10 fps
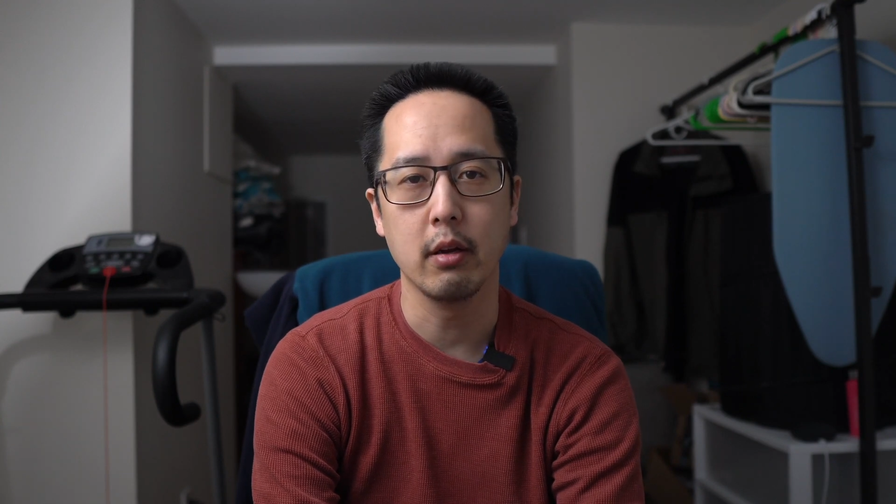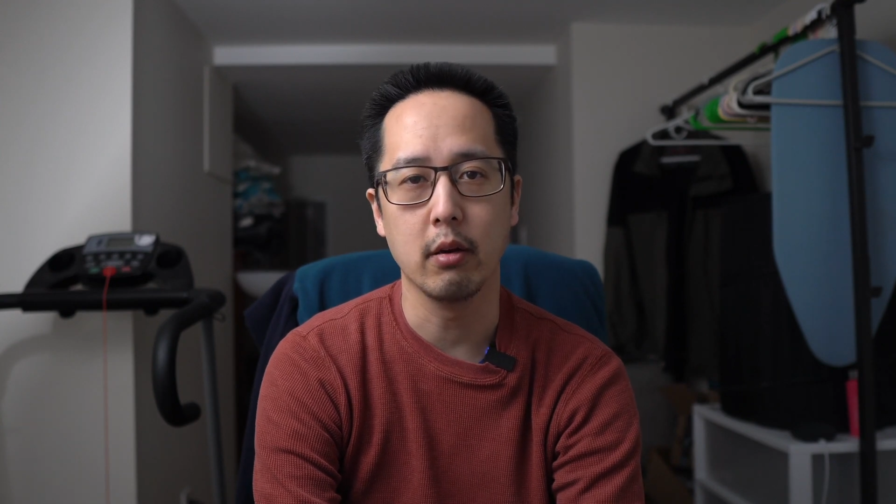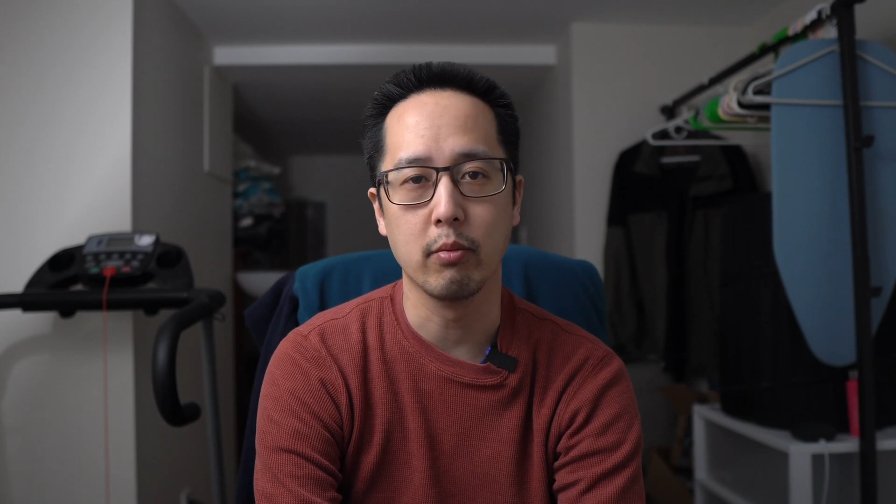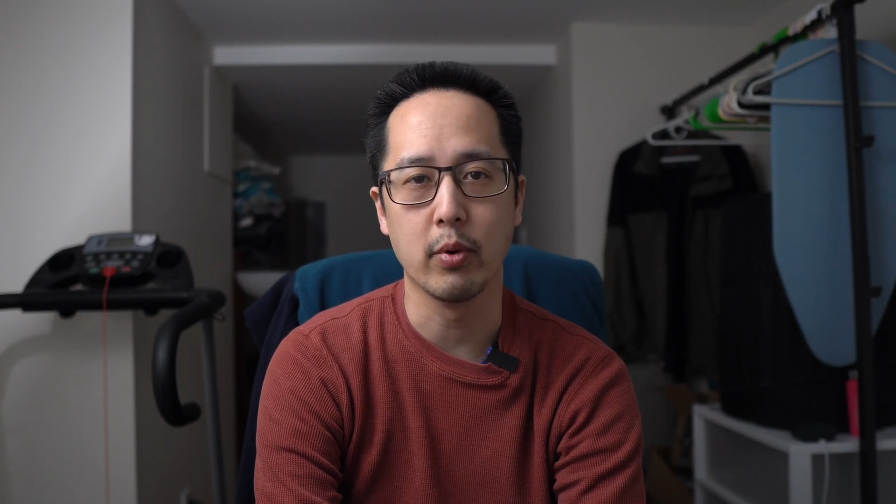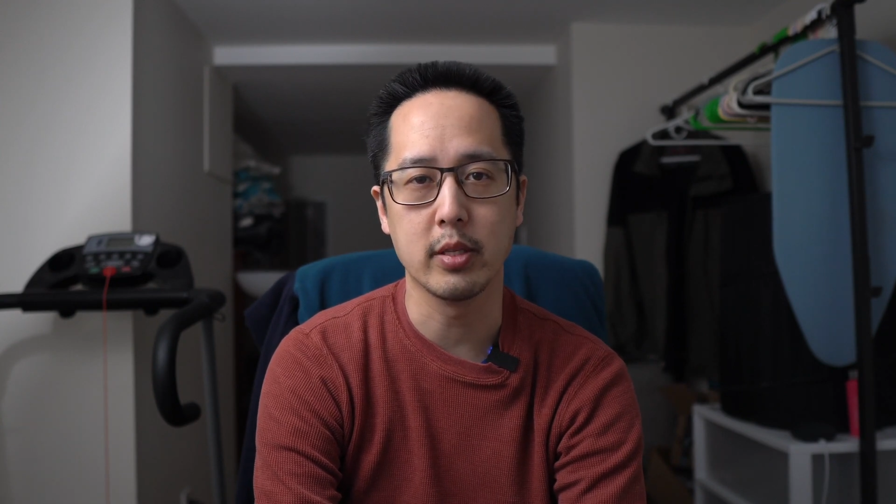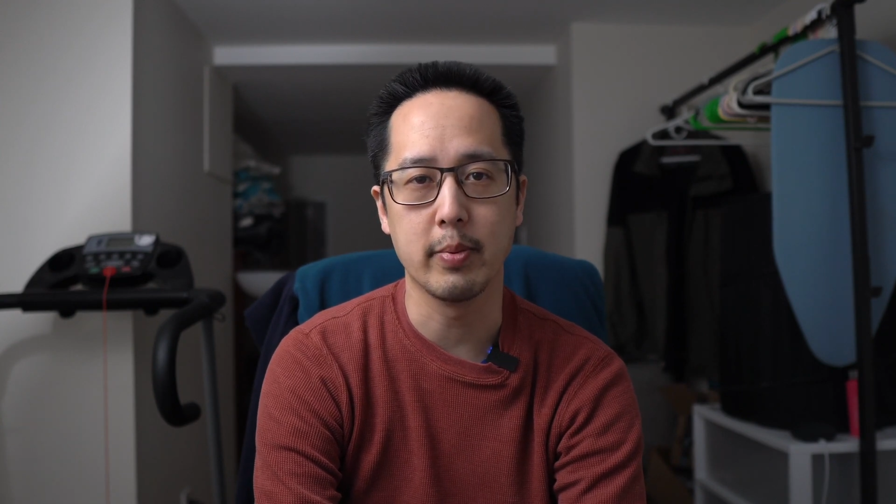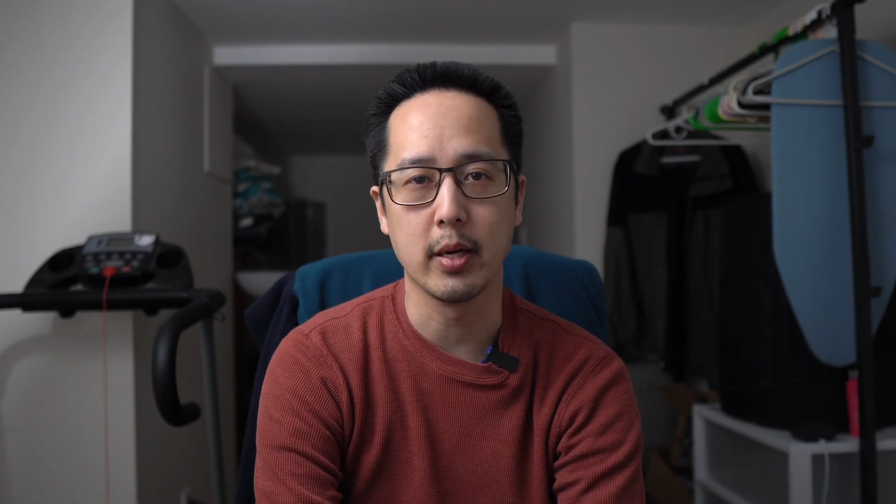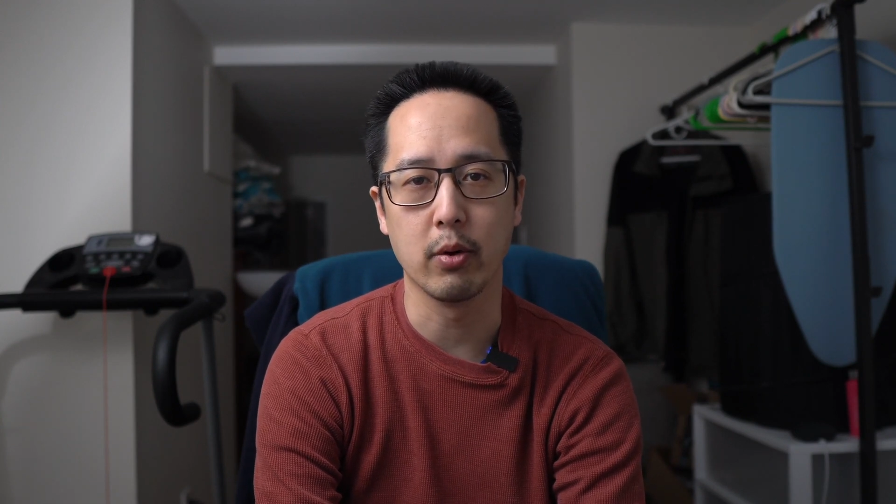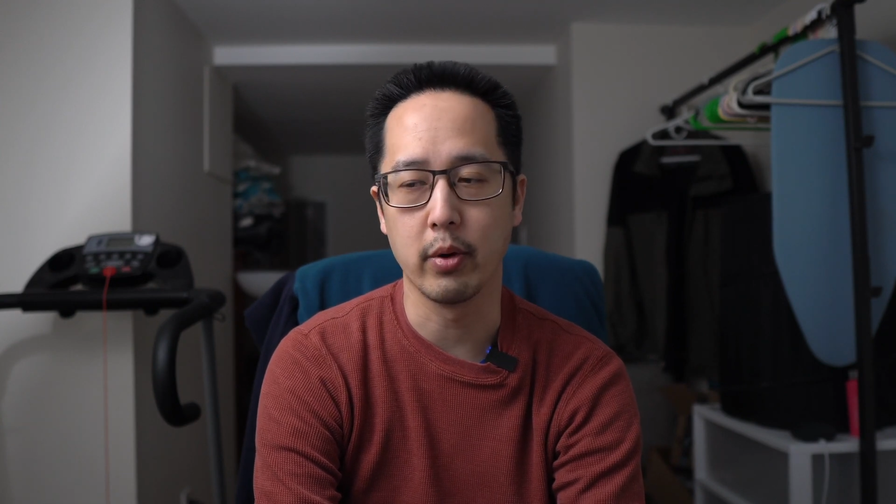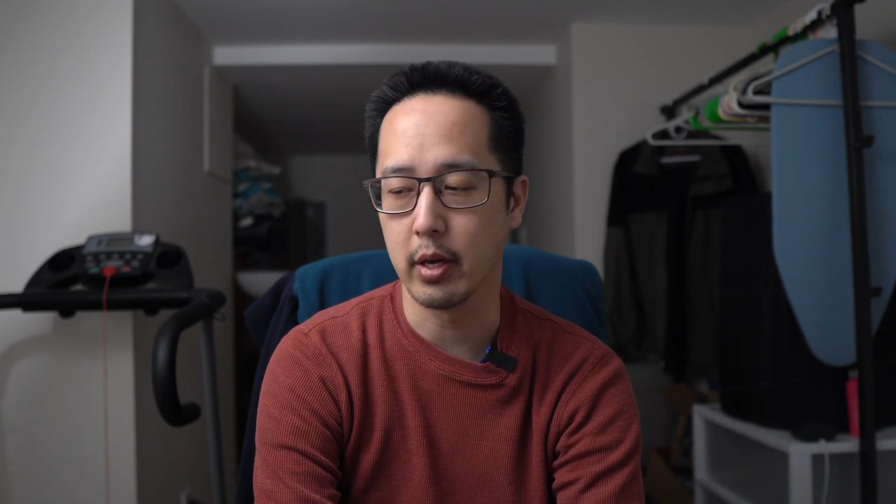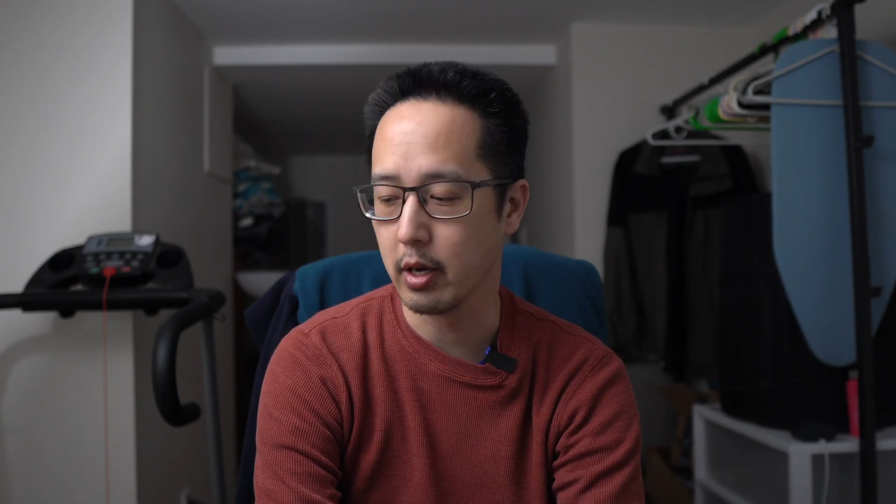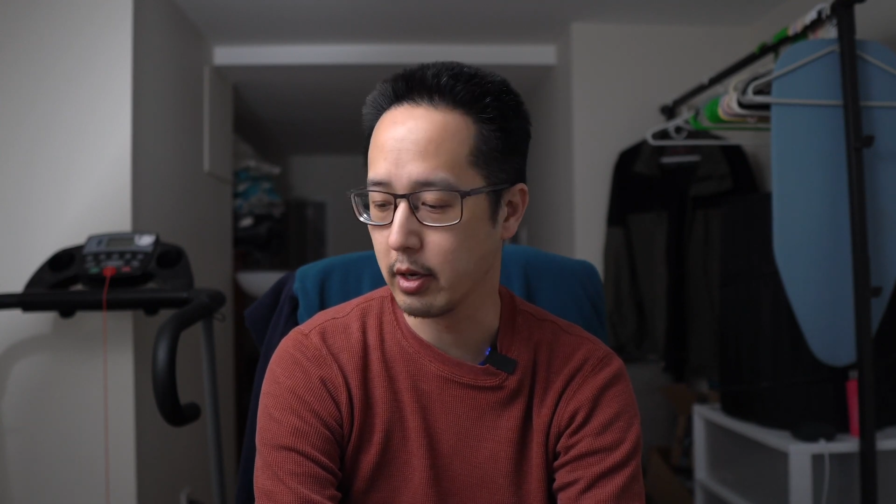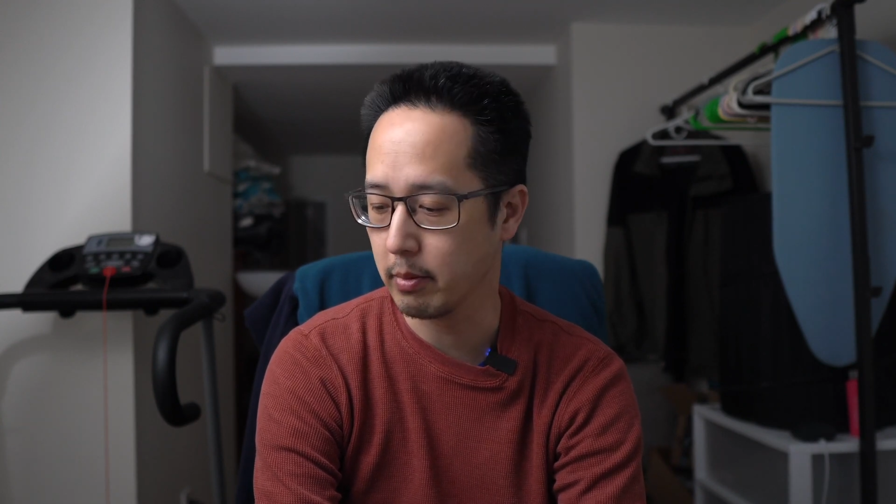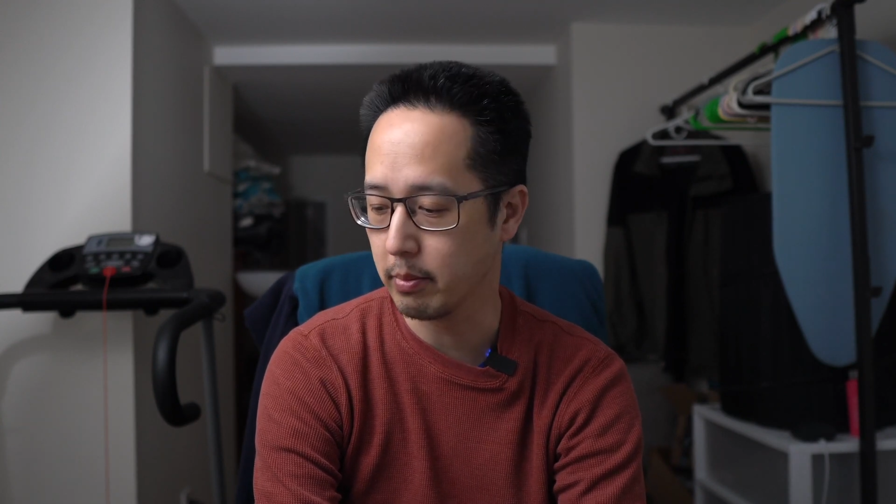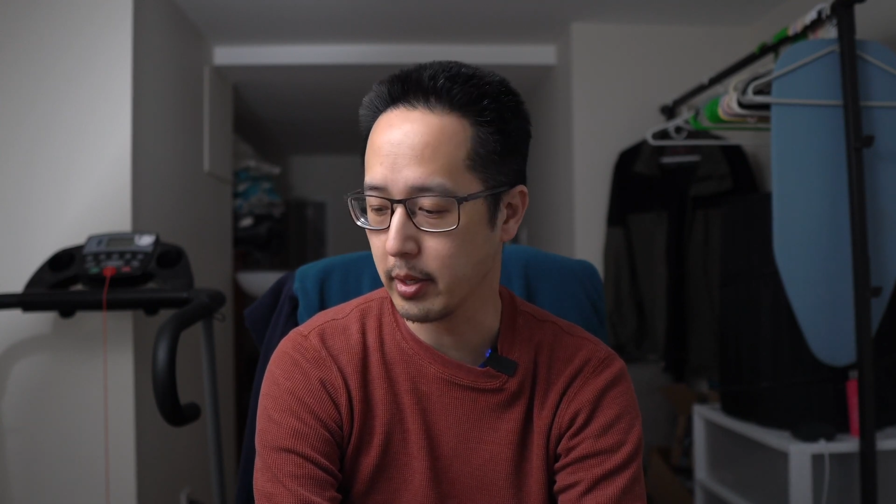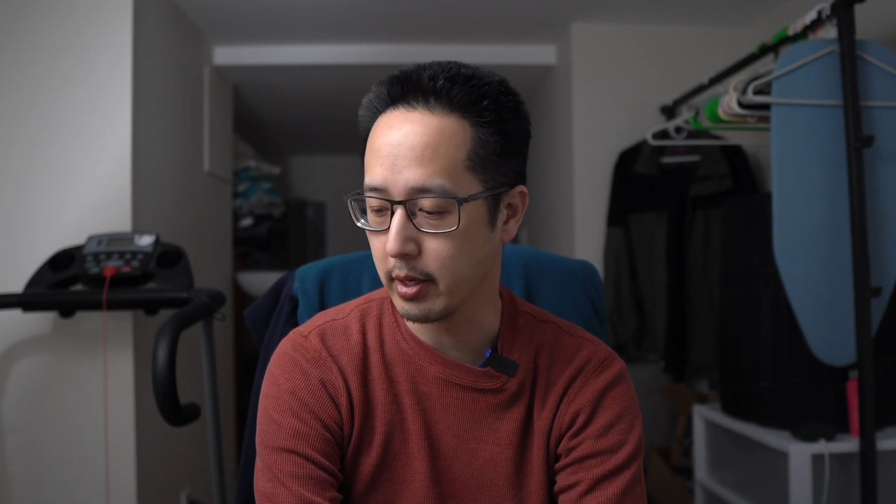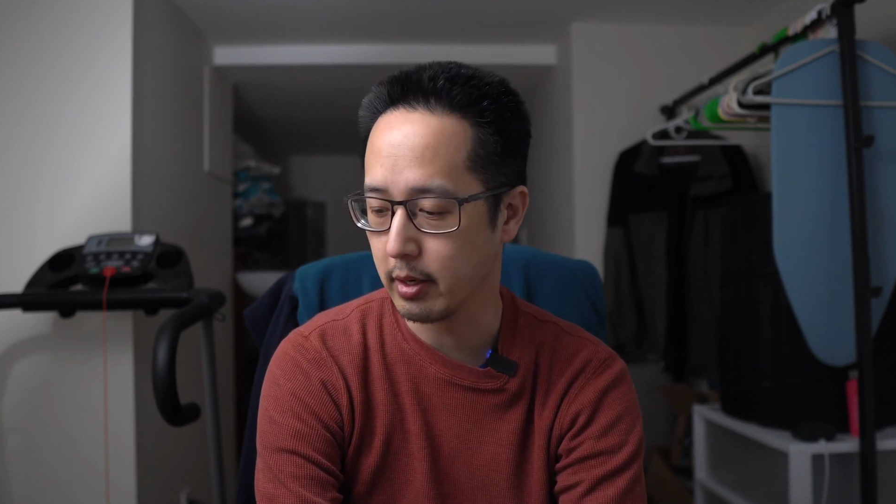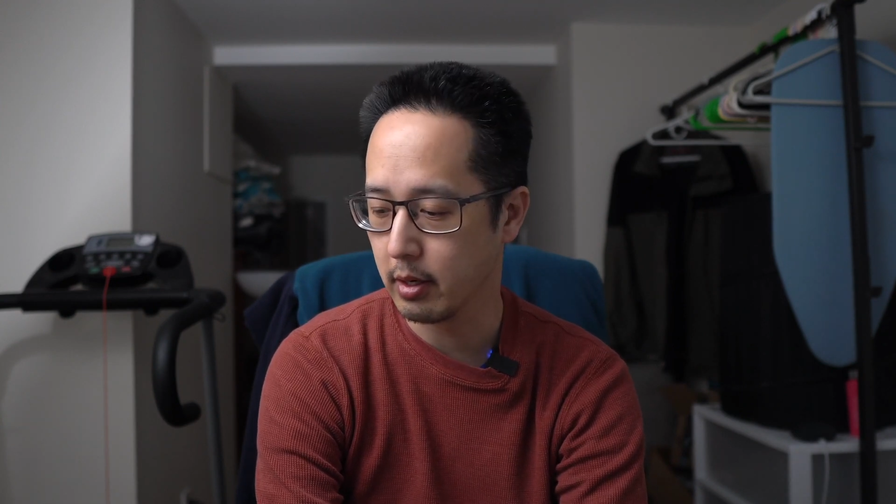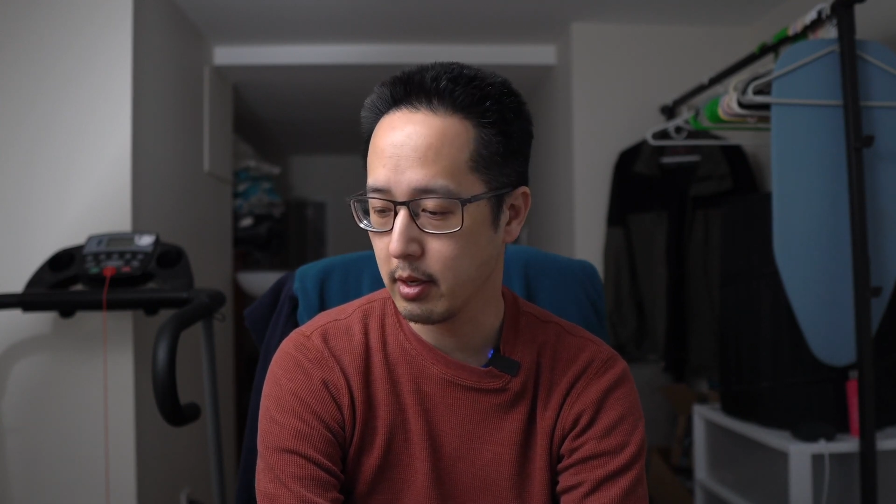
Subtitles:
of what's been going on. But